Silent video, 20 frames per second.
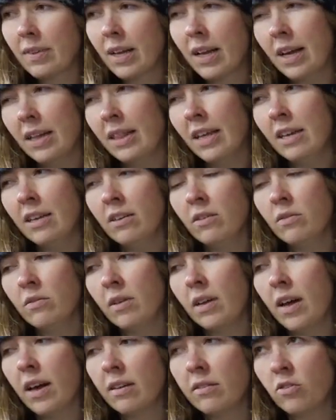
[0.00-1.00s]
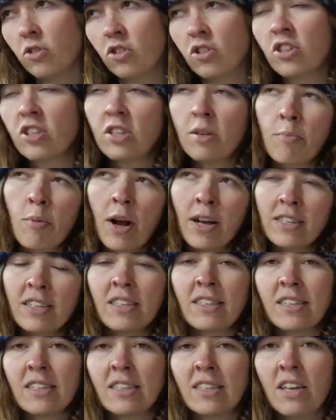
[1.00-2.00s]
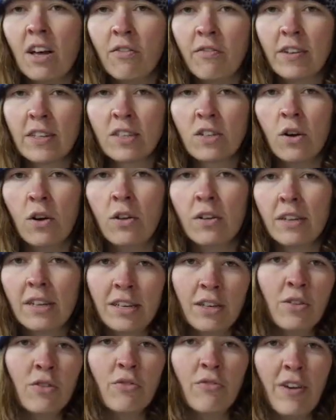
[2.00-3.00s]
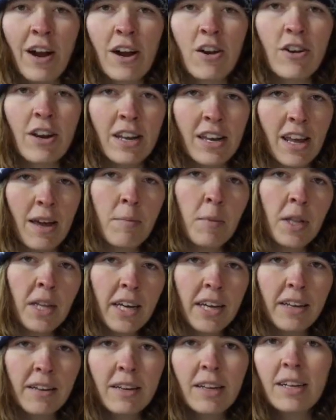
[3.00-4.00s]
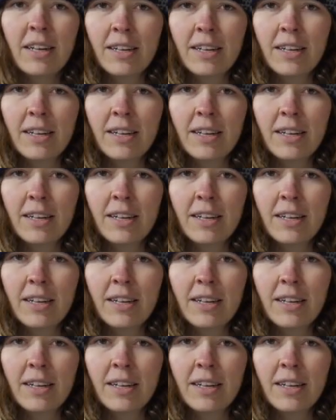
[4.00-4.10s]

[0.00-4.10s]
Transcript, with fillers: And then uh, just the process itself is called kiln-fired enameling,